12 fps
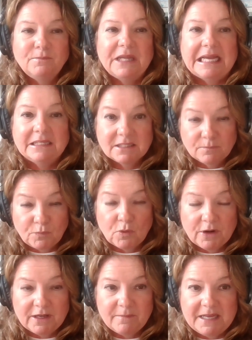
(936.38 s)
plan
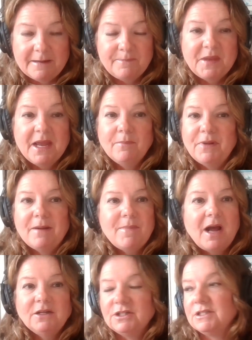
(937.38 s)
supporting me, but I'm
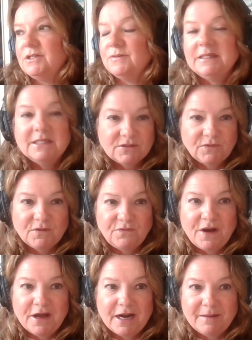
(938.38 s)
not just doing this for fun.